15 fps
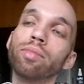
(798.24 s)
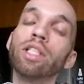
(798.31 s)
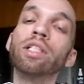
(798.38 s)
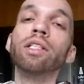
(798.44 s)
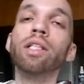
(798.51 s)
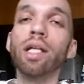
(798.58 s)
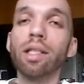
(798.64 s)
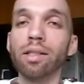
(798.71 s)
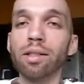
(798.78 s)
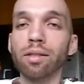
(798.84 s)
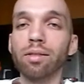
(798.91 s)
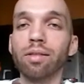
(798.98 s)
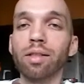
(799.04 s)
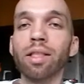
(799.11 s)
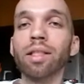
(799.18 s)
conducted
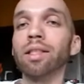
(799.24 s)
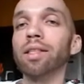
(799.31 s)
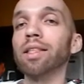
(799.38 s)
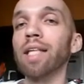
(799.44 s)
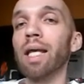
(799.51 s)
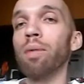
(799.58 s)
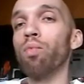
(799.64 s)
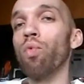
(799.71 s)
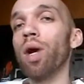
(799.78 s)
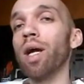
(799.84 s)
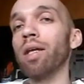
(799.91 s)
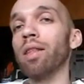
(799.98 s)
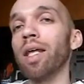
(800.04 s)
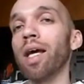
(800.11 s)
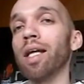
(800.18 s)
in the same
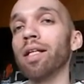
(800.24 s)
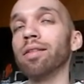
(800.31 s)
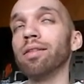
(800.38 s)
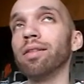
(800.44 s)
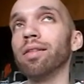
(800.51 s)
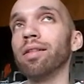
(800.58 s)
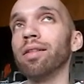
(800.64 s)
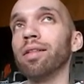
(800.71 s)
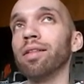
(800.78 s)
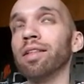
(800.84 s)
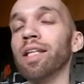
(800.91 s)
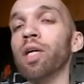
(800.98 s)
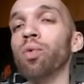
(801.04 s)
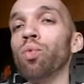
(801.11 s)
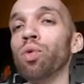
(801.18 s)
way that
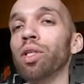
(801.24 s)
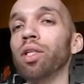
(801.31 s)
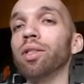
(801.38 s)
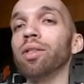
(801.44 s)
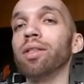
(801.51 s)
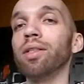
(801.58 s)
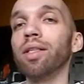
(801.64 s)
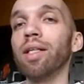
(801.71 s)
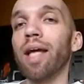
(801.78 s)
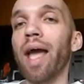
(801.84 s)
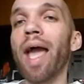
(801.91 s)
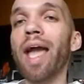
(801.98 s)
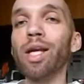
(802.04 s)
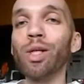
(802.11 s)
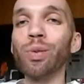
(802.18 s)
they would
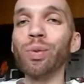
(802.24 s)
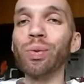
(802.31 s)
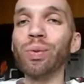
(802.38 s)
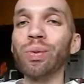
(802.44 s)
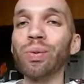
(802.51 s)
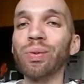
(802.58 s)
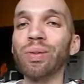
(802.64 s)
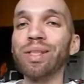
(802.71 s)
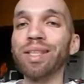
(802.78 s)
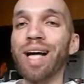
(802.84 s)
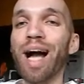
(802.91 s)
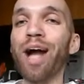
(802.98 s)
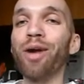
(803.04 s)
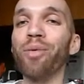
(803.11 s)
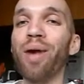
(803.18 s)
handle
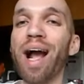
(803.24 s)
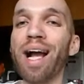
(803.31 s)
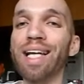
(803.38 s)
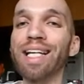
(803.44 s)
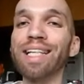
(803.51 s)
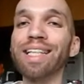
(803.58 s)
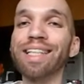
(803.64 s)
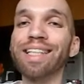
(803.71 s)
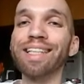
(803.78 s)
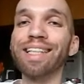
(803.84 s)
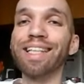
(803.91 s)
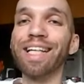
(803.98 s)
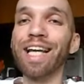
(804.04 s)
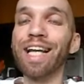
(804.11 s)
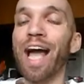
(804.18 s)
Iraqi
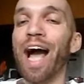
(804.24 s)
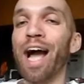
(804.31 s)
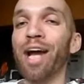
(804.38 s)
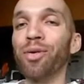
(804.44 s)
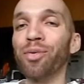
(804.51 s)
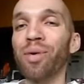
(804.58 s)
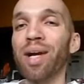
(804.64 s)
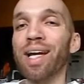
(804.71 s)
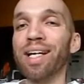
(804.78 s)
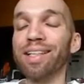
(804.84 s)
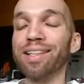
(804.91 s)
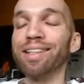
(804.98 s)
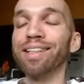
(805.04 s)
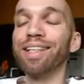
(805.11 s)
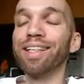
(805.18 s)
and
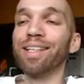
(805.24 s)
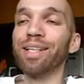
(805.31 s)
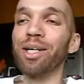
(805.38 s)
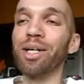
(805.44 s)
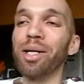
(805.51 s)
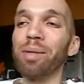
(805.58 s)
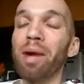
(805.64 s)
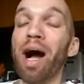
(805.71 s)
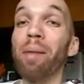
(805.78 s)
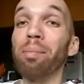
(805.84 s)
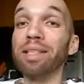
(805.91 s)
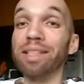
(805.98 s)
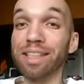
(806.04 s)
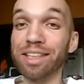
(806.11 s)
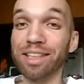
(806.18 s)
Iran
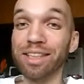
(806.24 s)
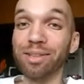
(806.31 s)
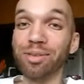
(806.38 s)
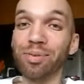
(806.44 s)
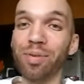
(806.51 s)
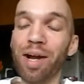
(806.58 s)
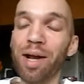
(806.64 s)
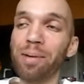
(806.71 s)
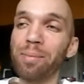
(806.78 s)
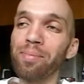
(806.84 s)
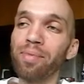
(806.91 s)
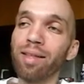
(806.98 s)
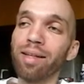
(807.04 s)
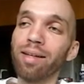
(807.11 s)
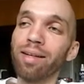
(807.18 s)
opposition, right?
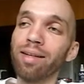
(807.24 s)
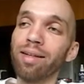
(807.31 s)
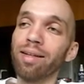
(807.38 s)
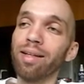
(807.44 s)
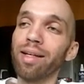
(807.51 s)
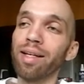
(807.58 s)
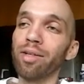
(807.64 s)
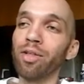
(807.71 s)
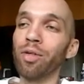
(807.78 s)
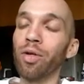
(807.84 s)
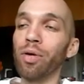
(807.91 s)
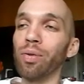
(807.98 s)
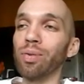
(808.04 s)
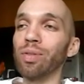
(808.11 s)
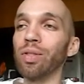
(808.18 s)

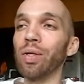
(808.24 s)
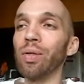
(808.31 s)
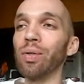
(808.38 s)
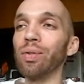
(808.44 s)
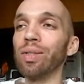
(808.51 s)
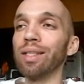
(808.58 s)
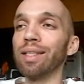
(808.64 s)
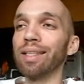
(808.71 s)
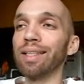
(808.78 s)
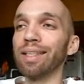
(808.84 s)
So